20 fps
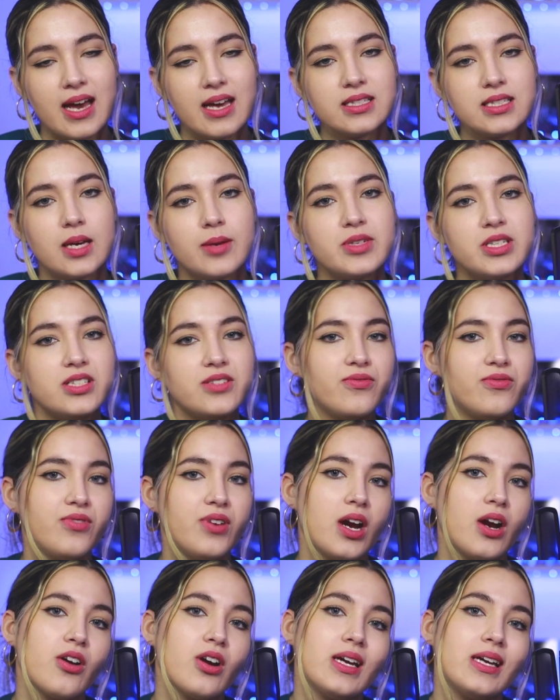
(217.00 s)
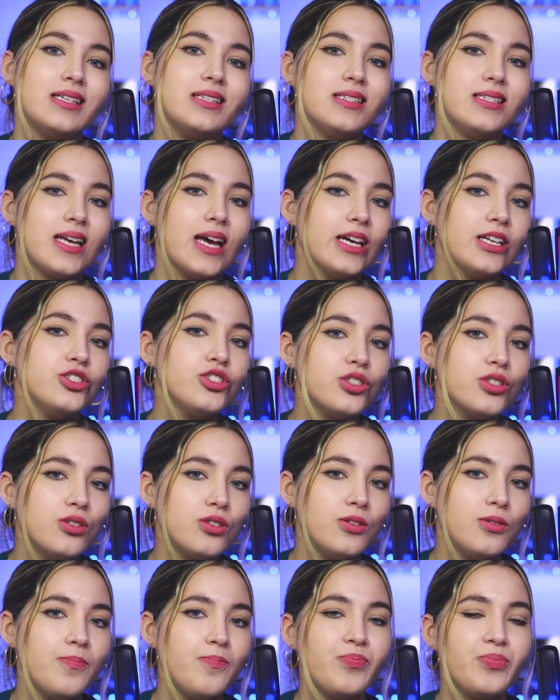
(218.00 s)
SM is very
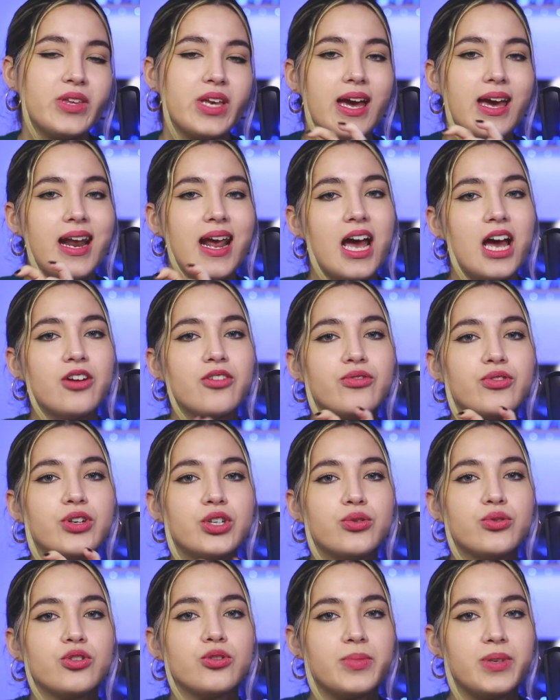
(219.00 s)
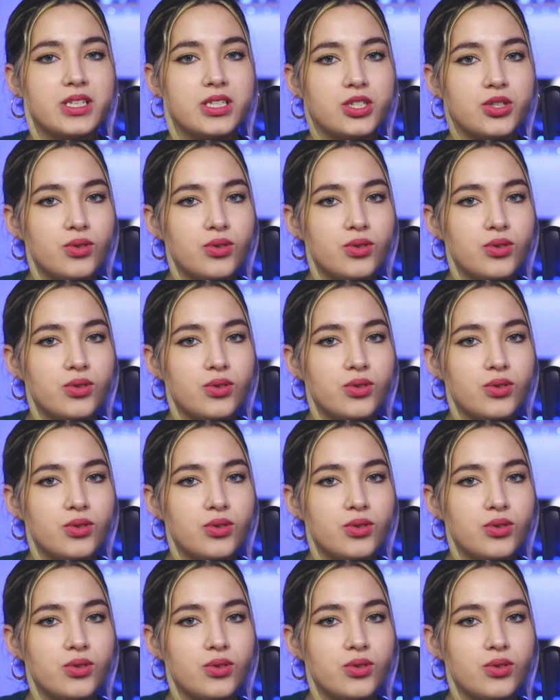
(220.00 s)
intentional and every group is